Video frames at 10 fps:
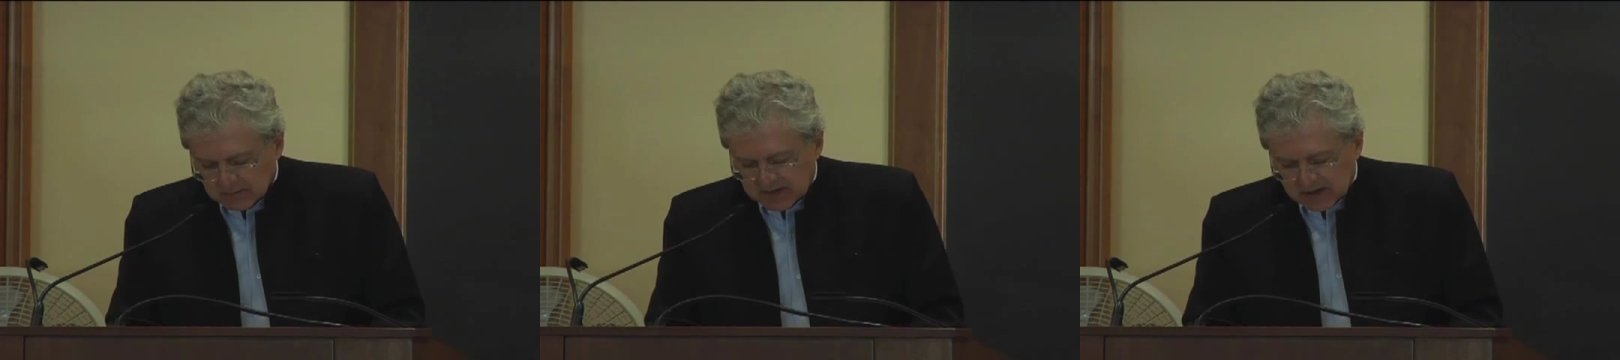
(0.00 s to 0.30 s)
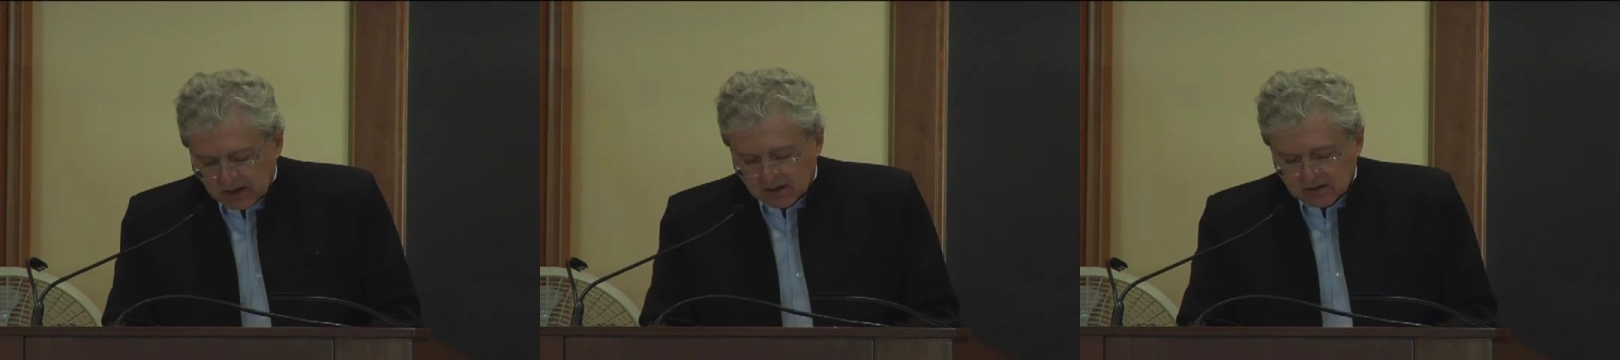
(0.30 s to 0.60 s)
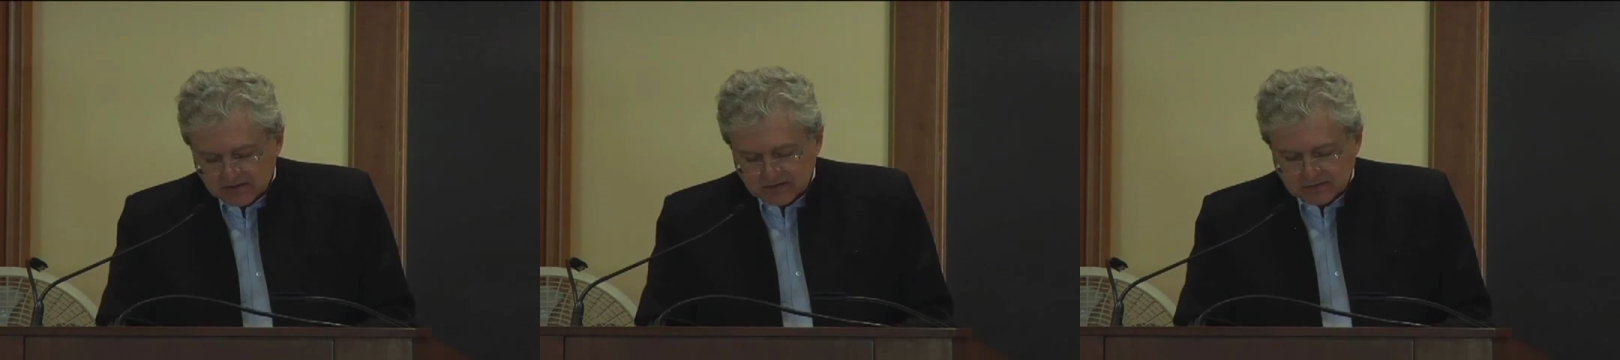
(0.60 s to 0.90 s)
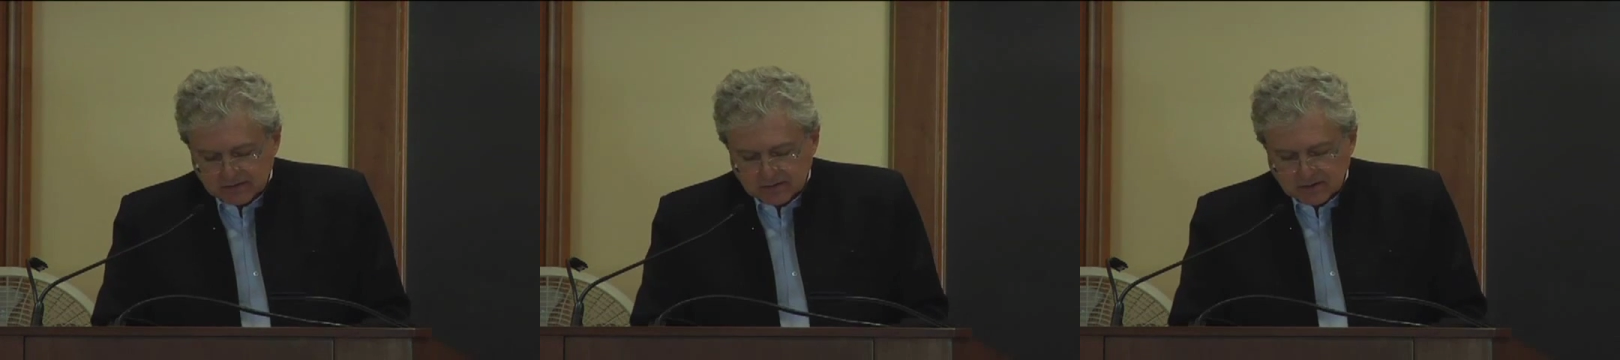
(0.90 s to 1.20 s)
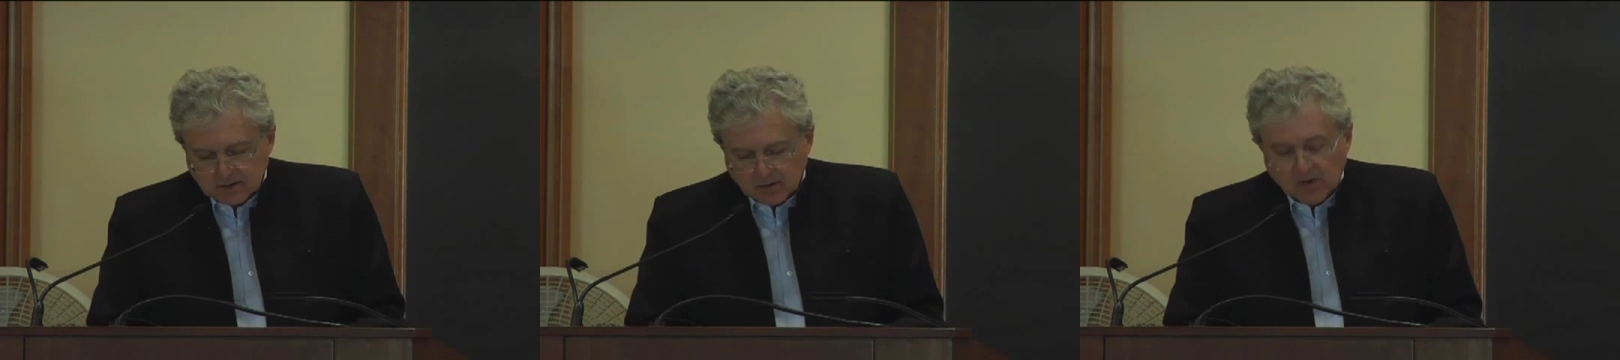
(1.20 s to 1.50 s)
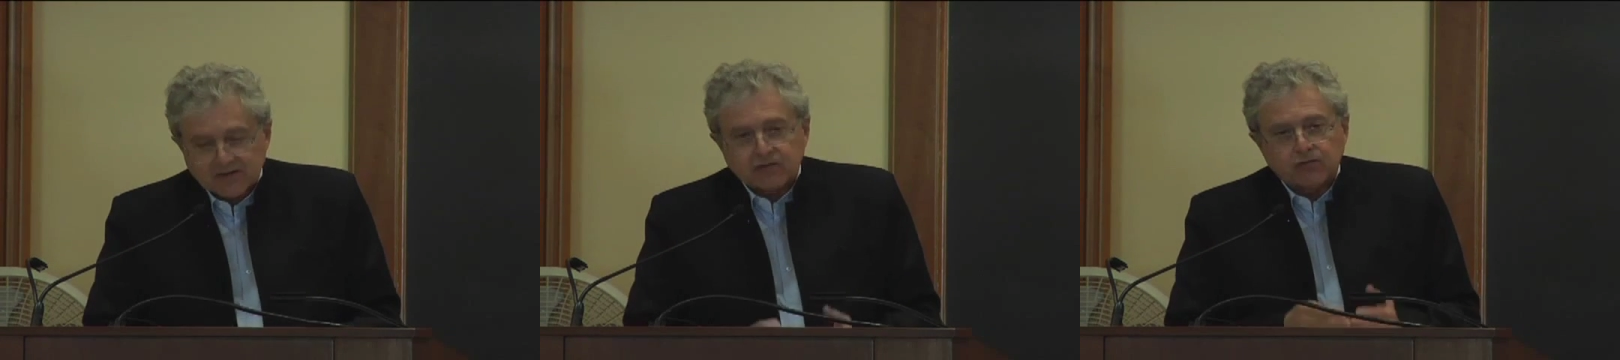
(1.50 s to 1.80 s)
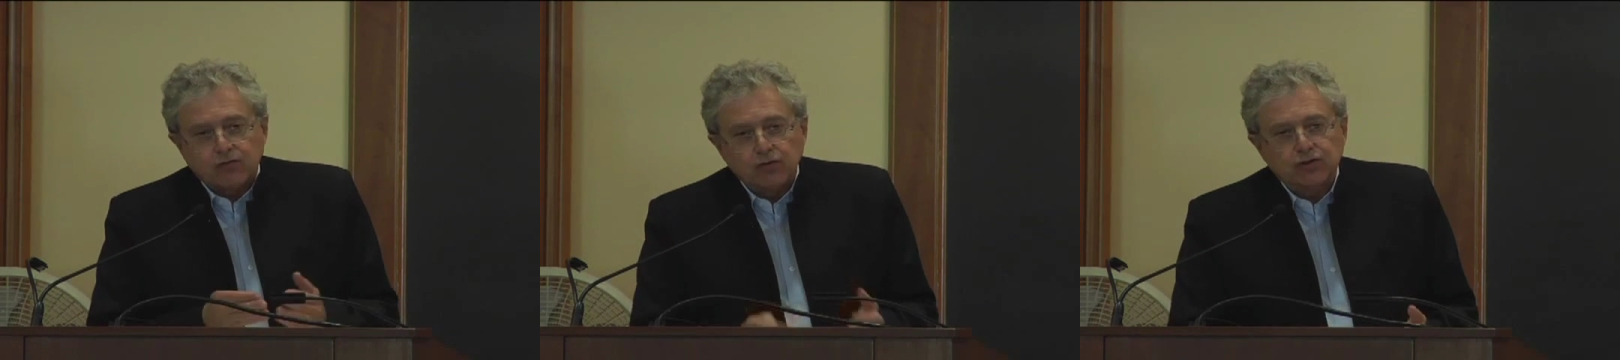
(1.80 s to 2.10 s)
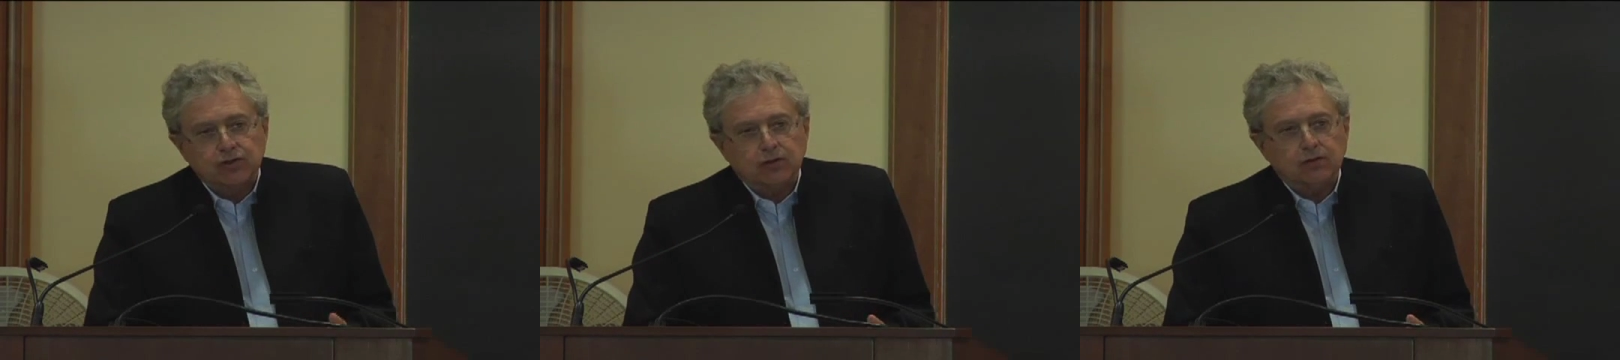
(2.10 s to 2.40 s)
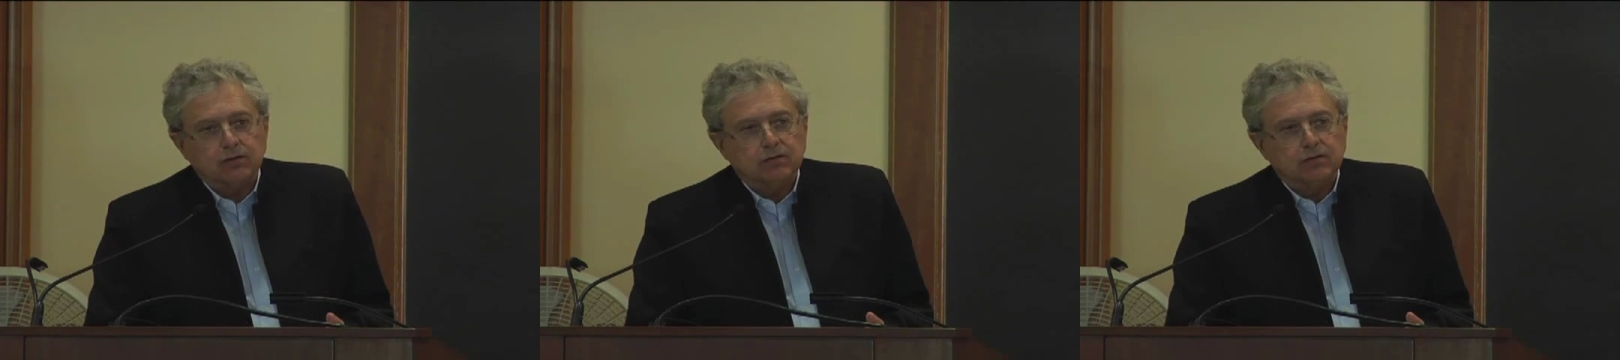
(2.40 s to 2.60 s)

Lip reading: because what's crucial